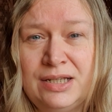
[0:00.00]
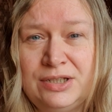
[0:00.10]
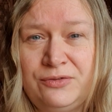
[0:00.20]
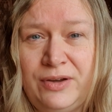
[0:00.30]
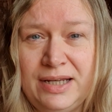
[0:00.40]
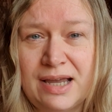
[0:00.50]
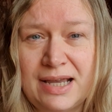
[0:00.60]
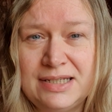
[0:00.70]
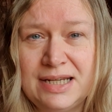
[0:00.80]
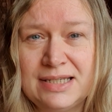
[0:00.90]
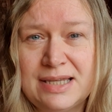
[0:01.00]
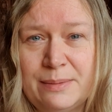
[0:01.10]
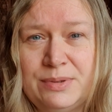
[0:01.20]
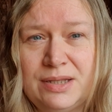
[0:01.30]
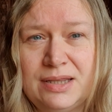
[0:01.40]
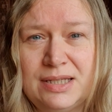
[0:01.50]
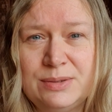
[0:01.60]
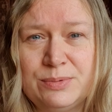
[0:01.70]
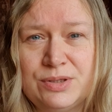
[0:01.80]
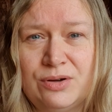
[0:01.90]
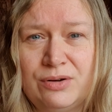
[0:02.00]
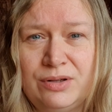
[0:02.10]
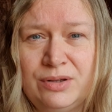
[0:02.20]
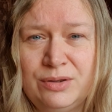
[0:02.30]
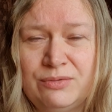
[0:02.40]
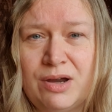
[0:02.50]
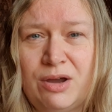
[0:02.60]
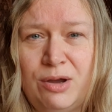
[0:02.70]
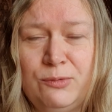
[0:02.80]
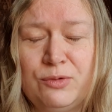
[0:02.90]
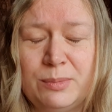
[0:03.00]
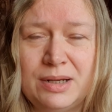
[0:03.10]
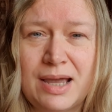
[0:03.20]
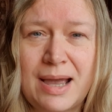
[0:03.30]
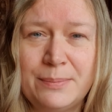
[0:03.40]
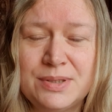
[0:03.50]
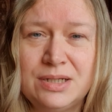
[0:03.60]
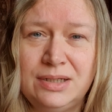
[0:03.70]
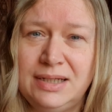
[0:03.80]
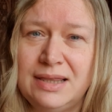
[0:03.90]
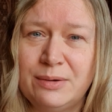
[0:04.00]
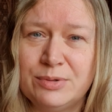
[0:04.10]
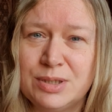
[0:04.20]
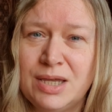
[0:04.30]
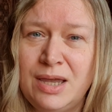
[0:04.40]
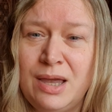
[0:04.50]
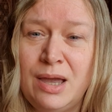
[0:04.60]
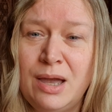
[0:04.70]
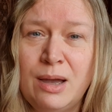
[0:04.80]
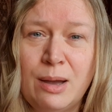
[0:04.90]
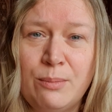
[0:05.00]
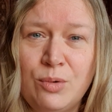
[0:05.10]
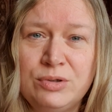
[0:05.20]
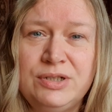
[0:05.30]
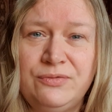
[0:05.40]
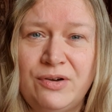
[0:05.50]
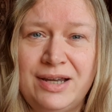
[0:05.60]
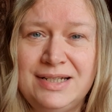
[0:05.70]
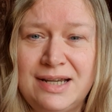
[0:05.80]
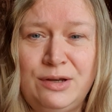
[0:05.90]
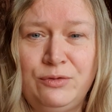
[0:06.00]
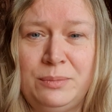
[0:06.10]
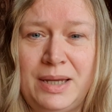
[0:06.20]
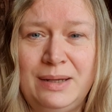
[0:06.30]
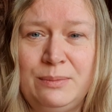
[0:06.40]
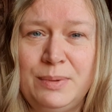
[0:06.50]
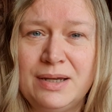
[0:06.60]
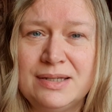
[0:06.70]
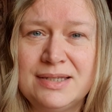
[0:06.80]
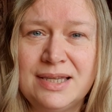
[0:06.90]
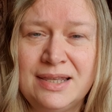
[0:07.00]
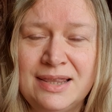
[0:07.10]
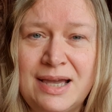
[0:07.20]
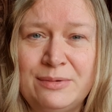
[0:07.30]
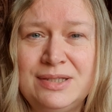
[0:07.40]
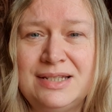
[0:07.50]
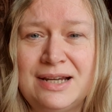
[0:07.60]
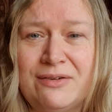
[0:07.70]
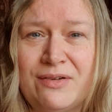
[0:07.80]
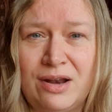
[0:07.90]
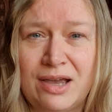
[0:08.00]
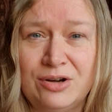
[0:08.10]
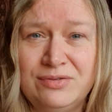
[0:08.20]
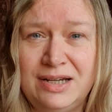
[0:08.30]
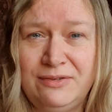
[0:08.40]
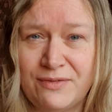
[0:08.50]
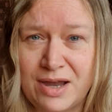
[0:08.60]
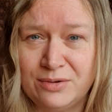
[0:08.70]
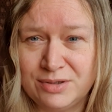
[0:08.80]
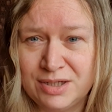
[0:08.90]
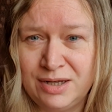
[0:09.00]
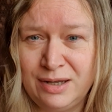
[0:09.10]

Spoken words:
defeat. I had to accept that this was not the right home for him. And absolutely that was a mortifying day for me, because that was the day I felt like I'd really failed.